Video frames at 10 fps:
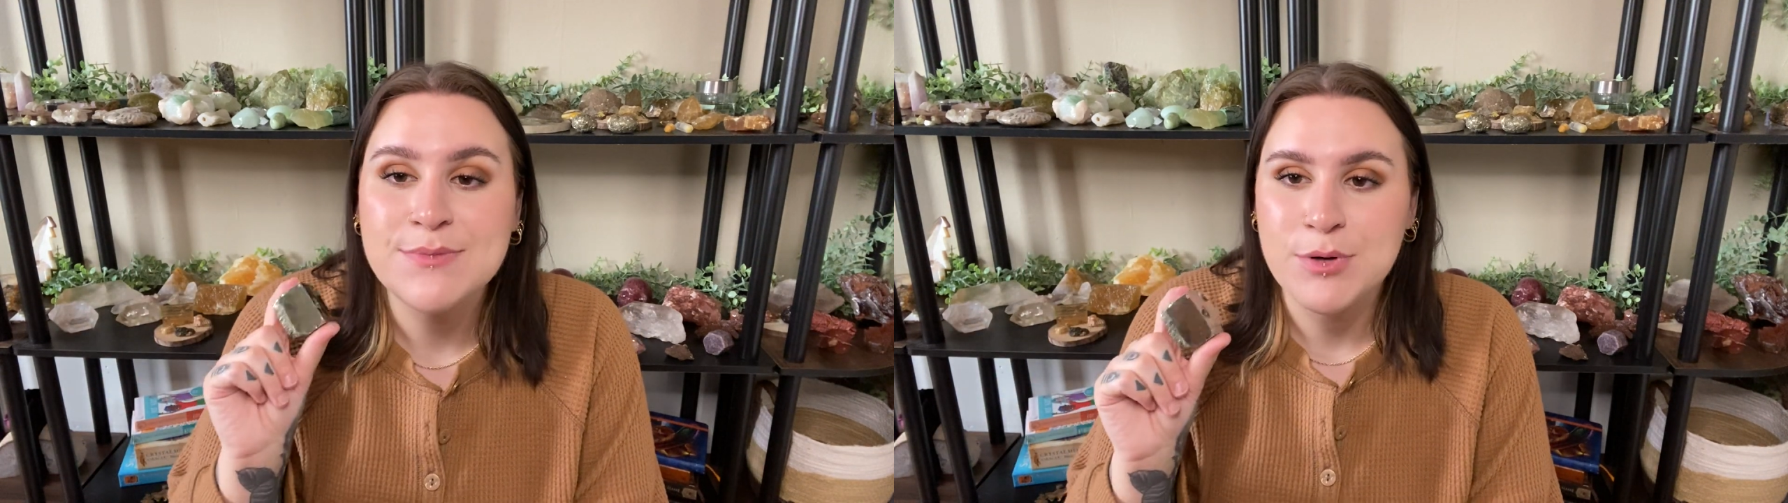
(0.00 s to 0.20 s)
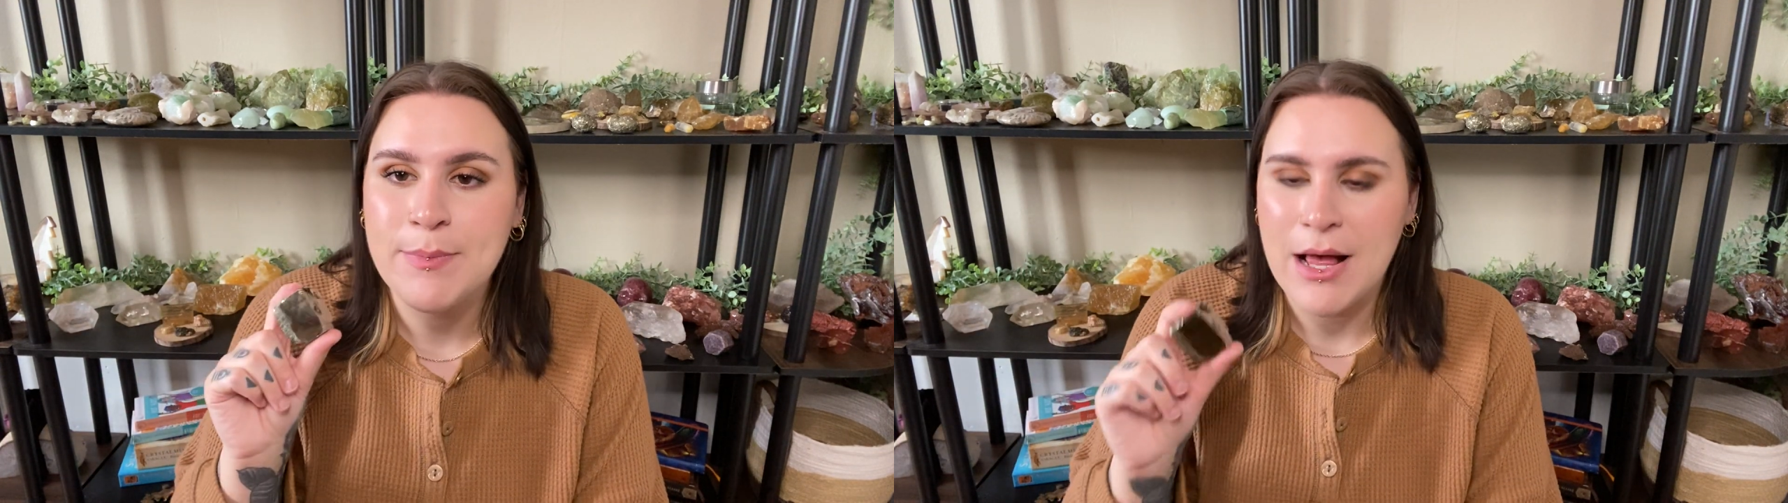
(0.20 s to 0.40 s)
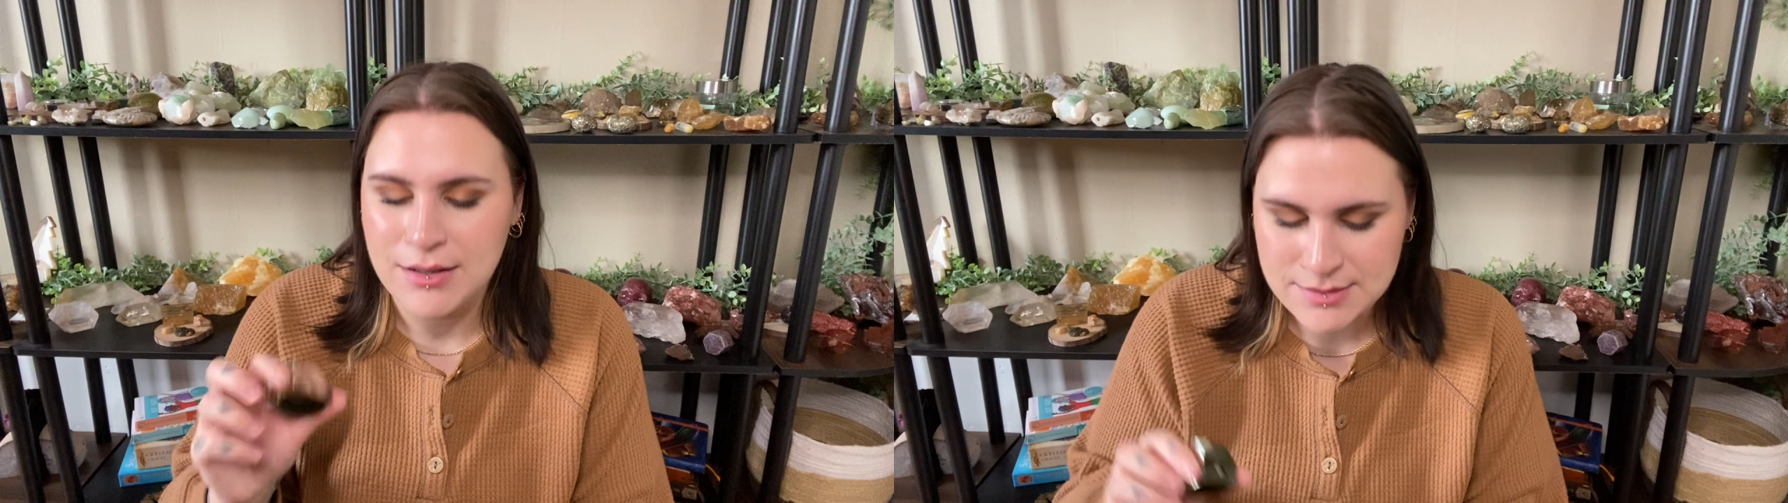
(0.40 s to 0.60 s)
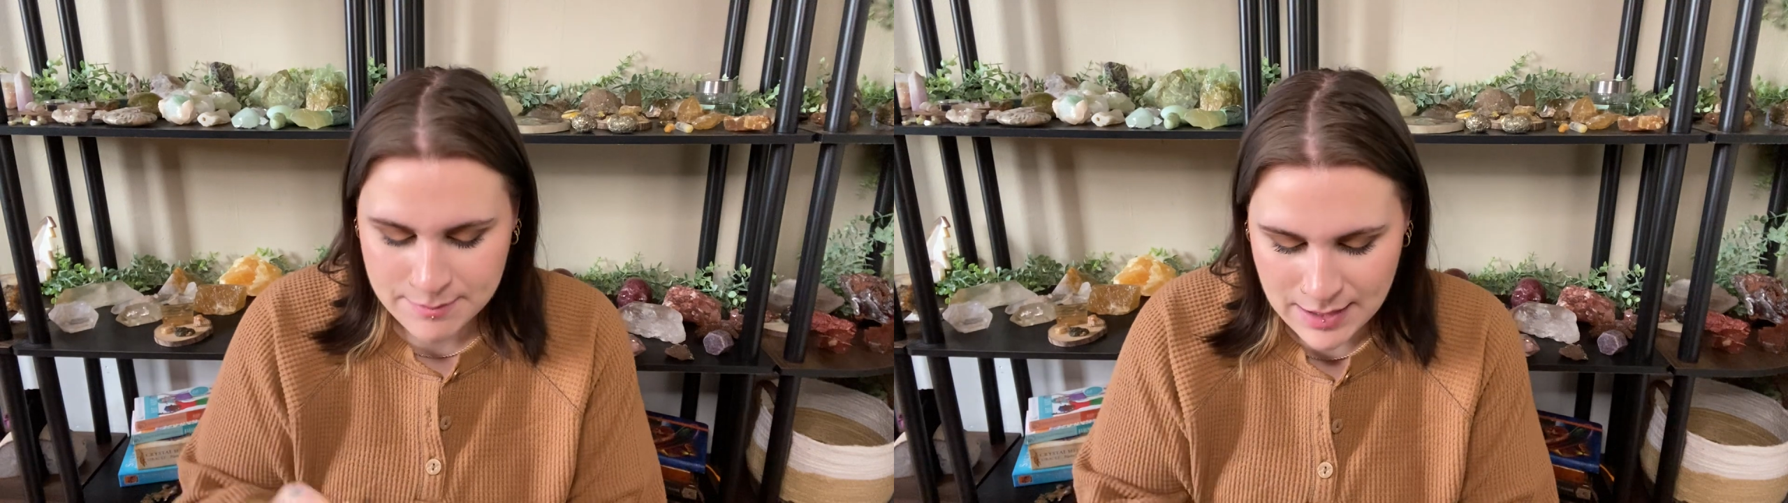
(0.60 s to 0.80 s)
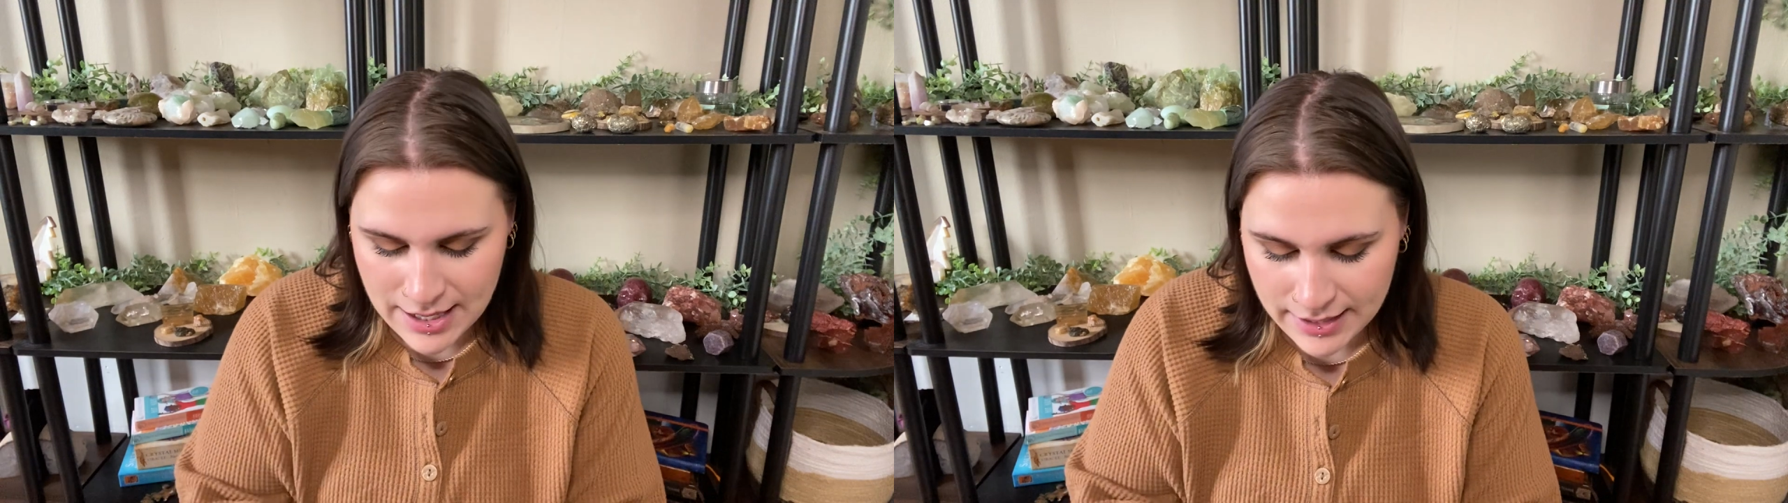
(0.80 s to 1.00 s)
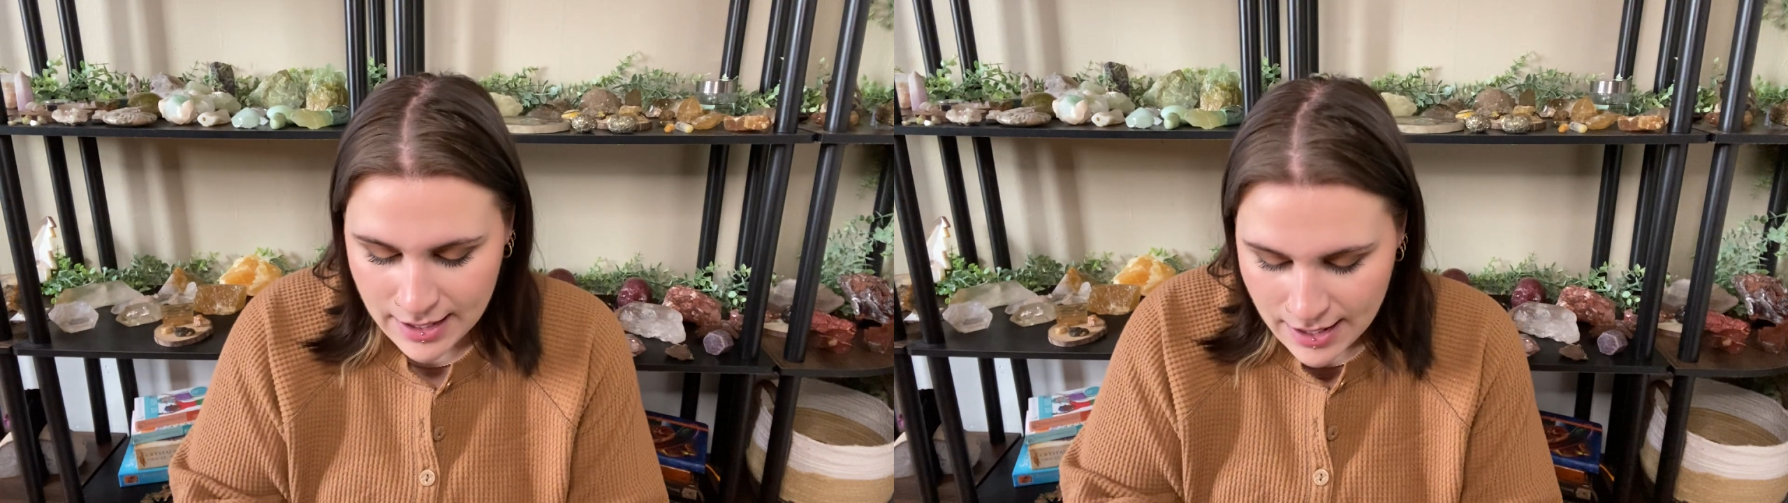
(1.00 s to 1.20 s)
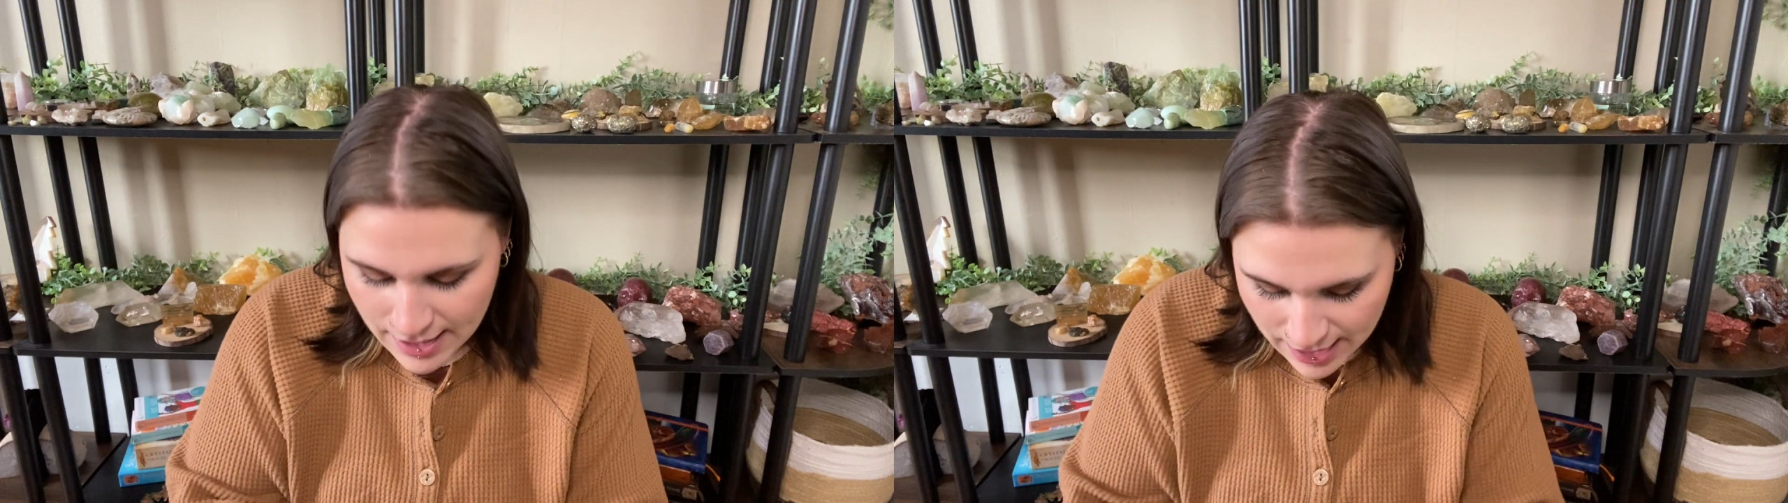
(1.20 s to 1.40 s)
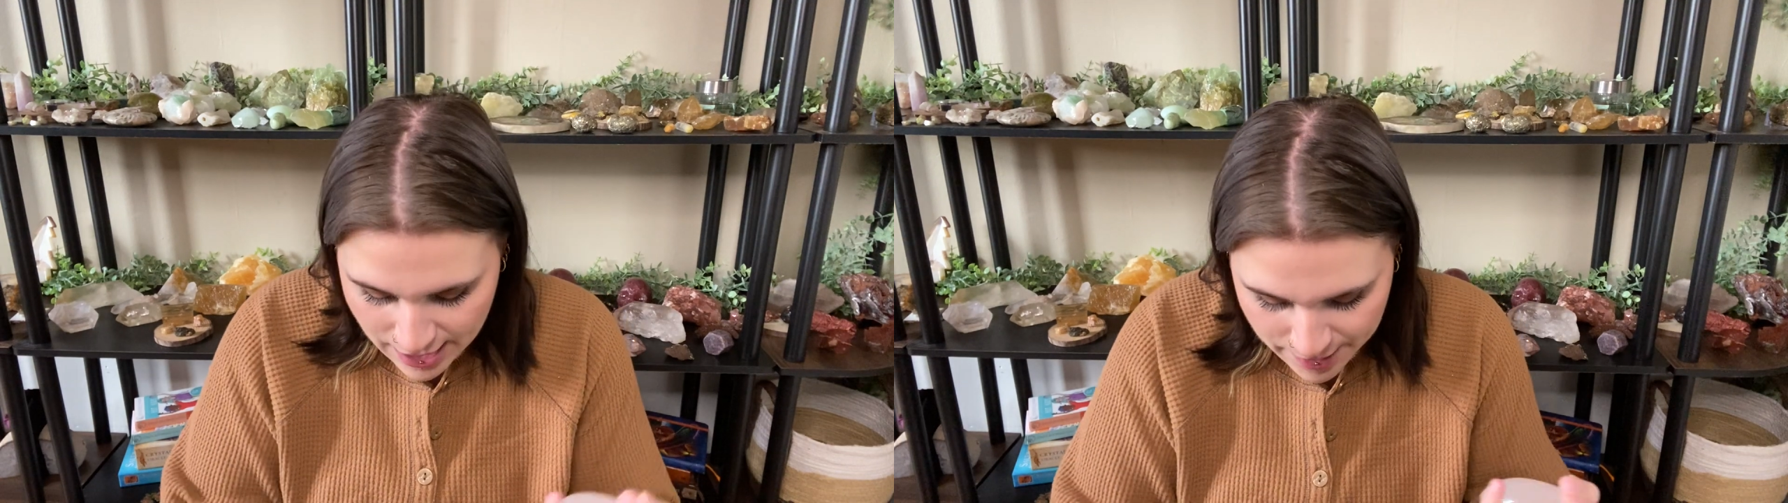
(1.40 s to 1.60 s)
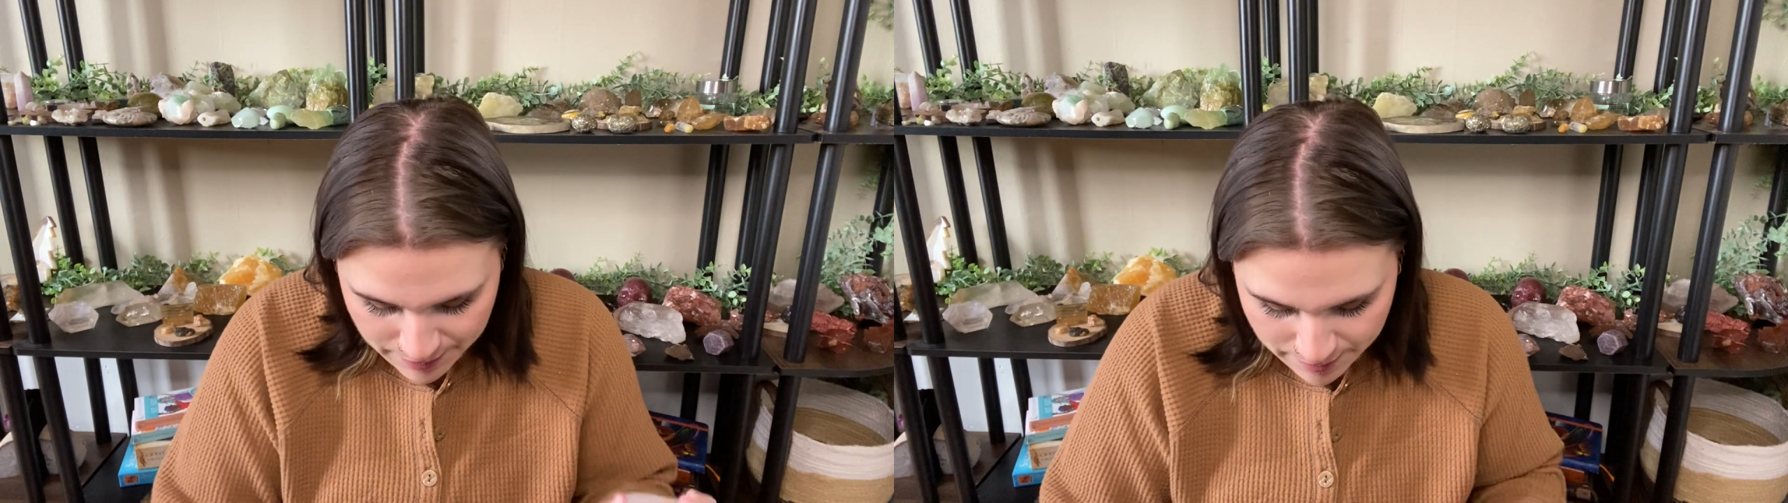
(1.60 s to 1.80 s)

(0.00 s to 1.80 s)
propelled by um,